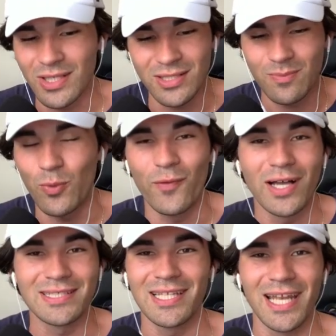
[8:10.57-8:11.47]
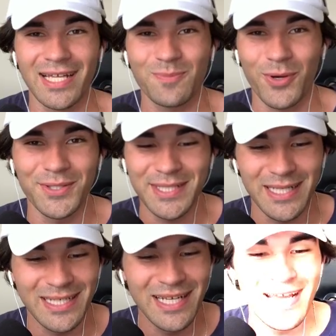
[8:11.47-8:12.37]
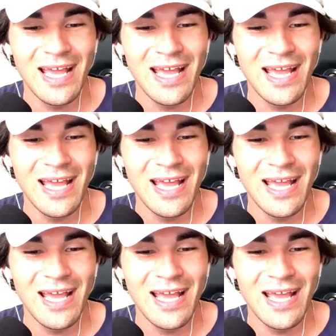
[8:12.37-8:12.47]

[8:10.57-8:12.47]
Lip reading: Let's move on to the next person.